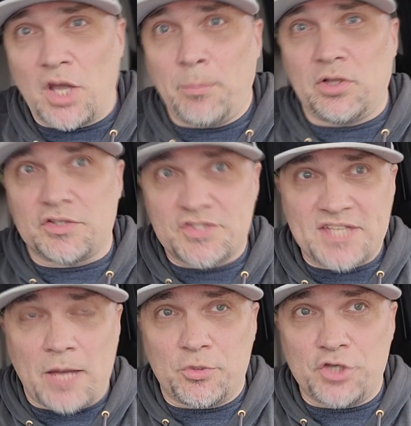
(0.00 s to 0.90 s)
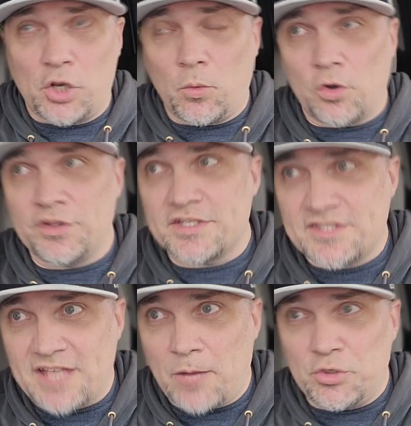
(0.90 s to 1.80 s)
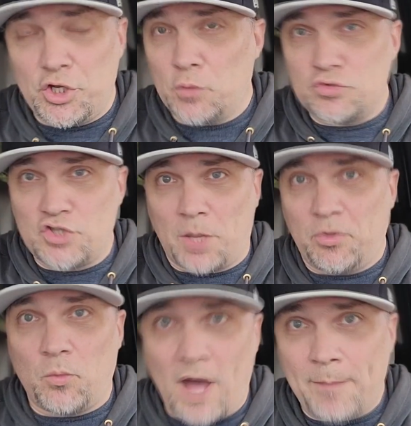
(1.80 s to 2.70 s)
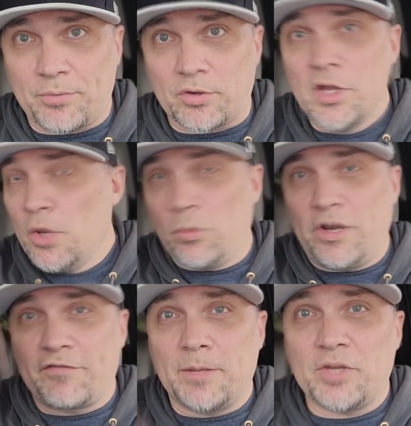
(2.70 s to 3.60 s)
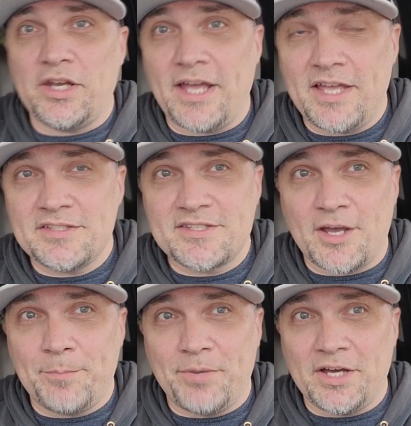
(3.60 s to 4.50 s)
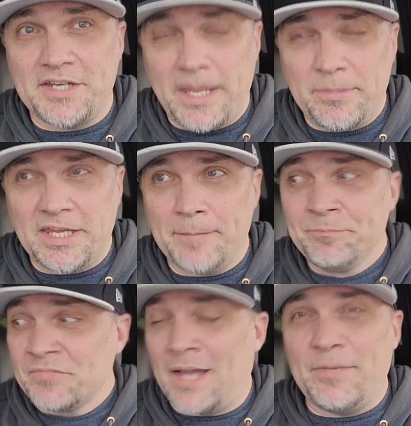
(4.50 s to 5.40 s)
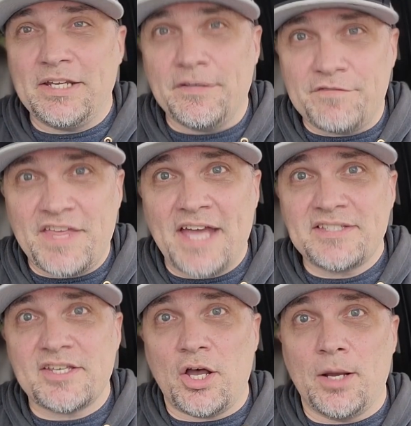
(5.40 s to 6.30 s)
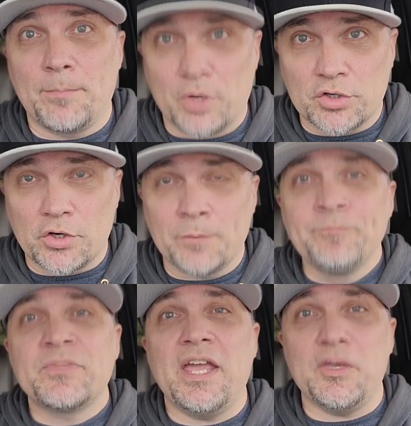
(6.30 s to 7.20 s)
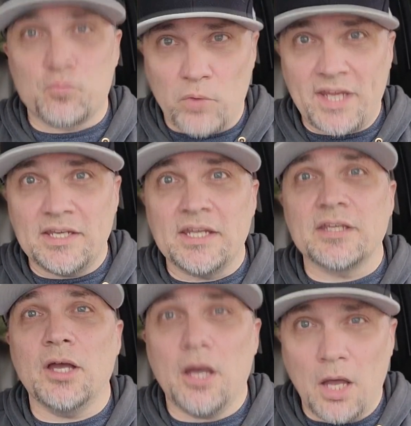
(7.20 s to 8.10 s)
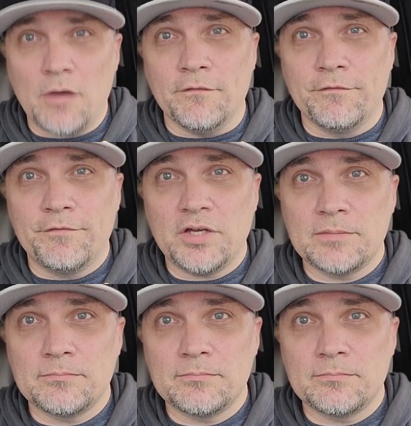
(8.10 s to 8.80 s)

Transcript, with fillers: double sourdough, or the sourdough double Whopper, whatever I'm going to end up naming it, I'm going to give that burger a rating of...